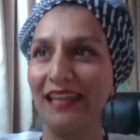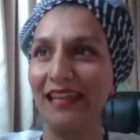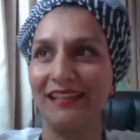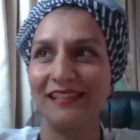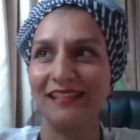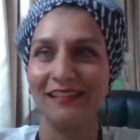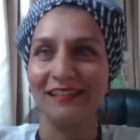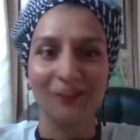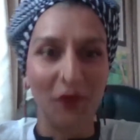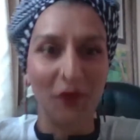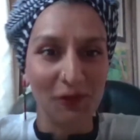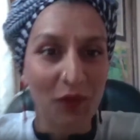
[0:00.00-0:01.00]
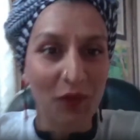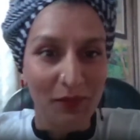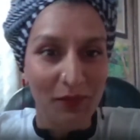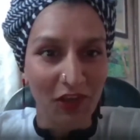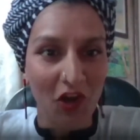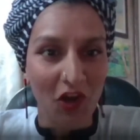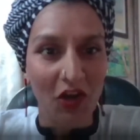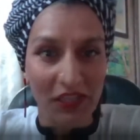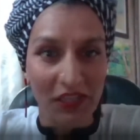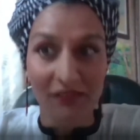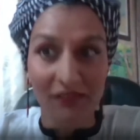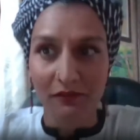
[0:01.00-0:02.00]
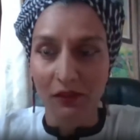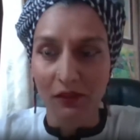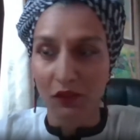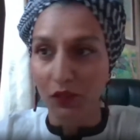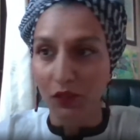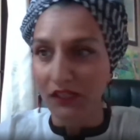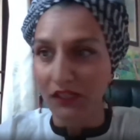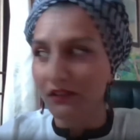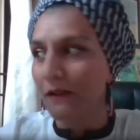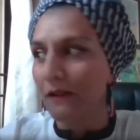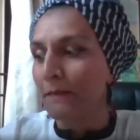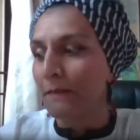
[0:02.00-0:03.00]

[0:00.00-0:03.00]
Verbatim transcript: and I didn't, you know, I didn't want to be a cog in the in the wheel.